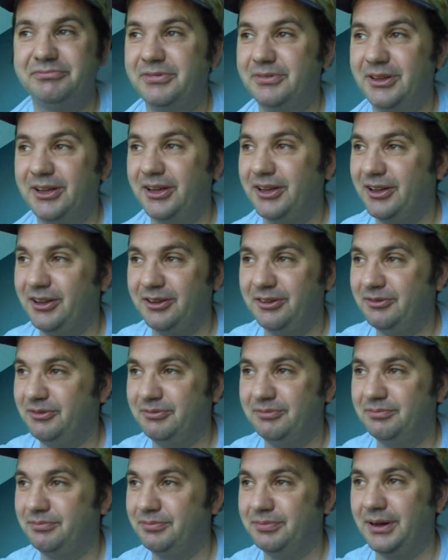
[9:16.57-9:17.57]

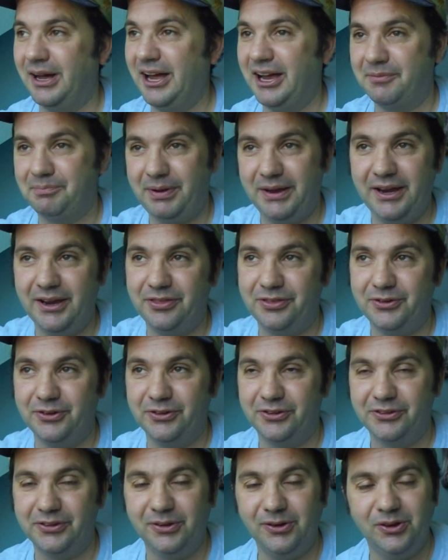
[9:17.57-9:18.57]
Black Panther
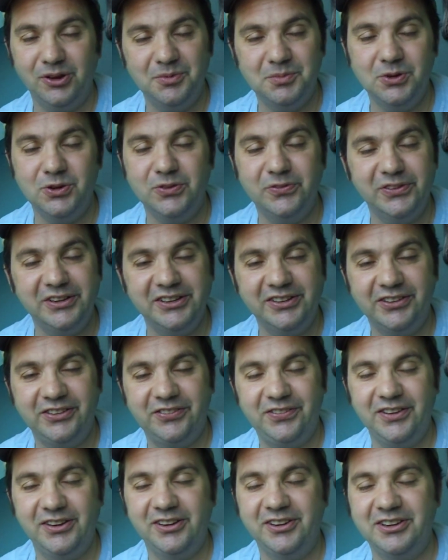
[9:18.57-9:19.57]
solo movie,
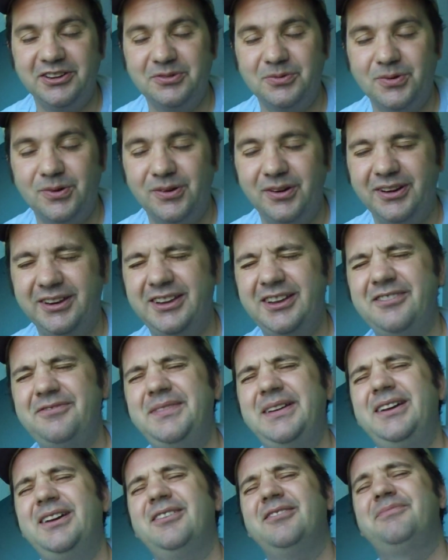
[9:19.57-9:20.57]
Infinity War. Give
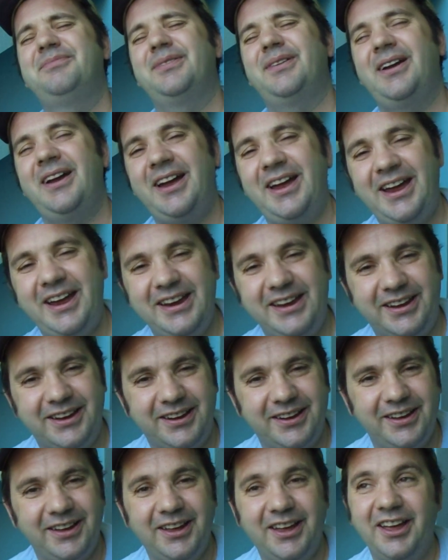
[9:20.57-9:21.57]
me a
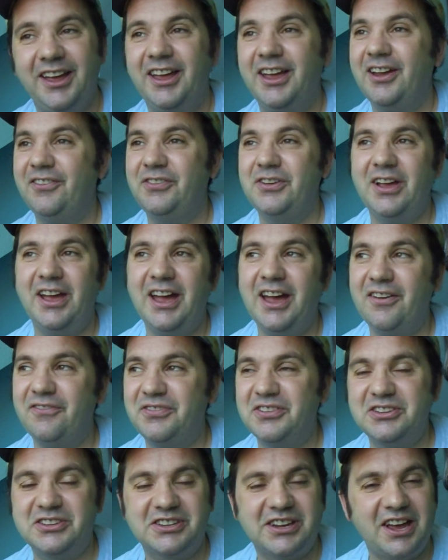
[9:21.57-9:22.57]
break! If you have
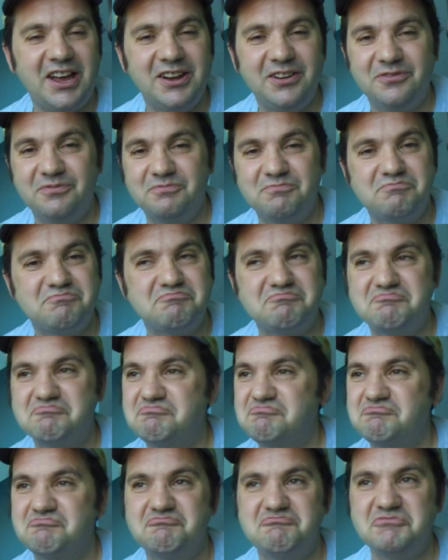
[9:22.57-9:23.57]
this kind of
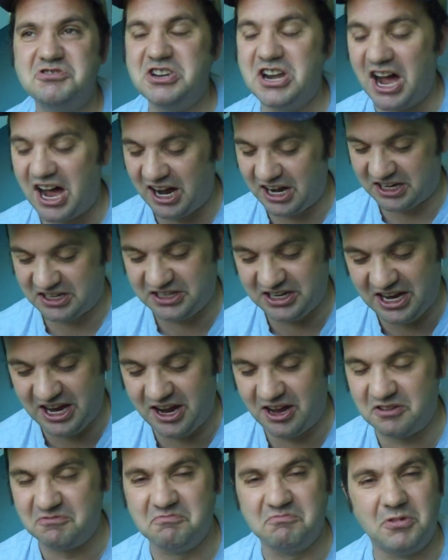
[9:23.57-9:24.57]

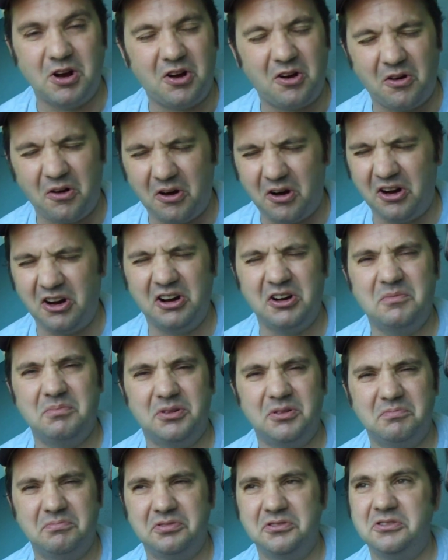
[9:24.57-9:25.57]
knockdown,
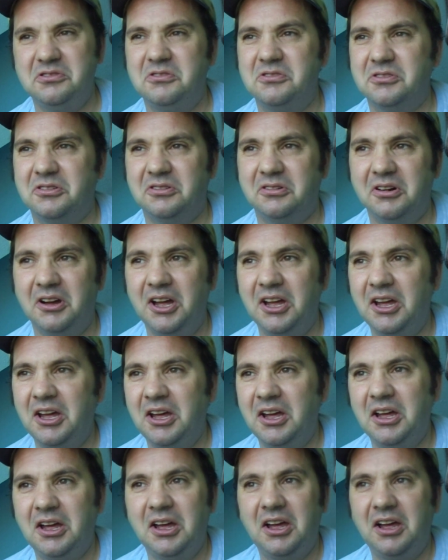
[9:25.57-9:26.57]
horrible, brutal,
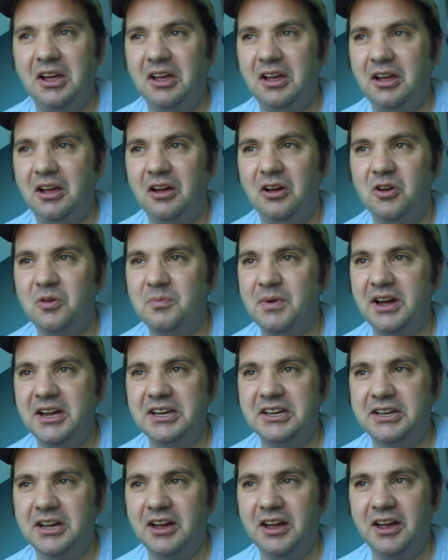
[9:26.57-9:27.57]
oh
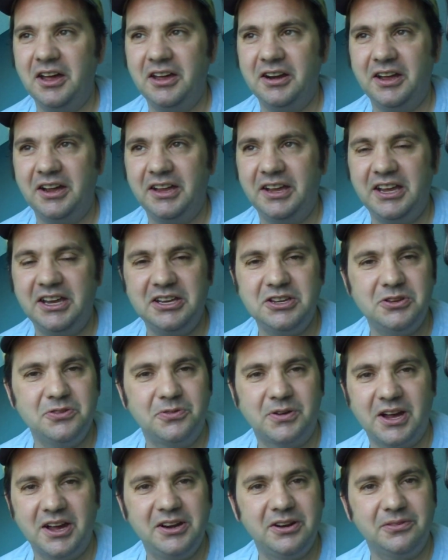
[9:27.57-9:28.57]
my god, I hate you
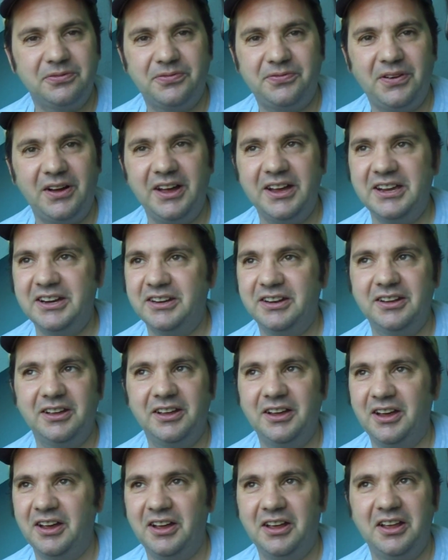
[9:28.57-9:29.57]
kind of fight,
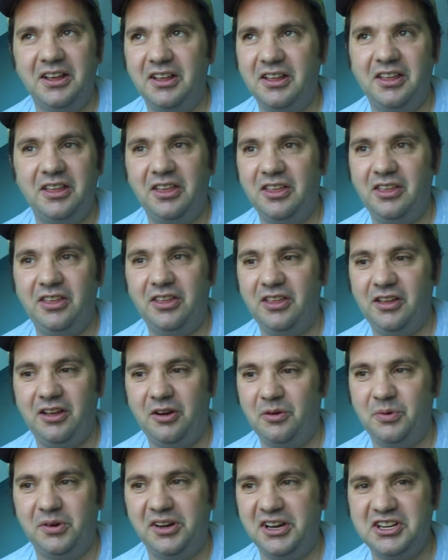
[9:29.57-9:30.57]
a
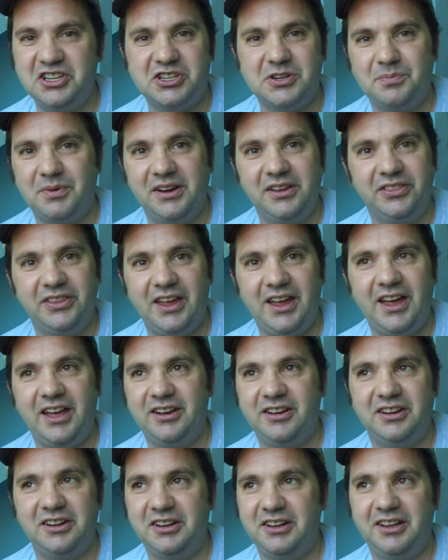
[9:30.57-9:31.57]
relationship like
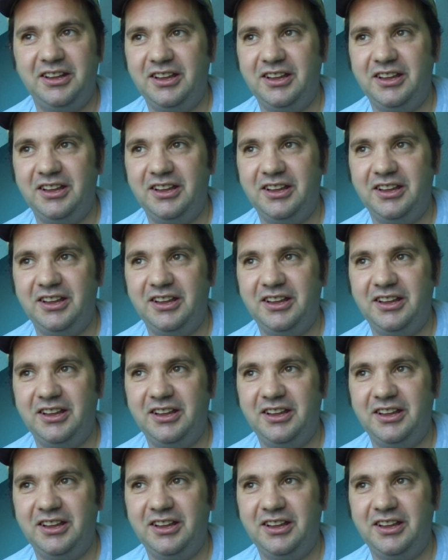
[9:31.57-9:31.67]
that,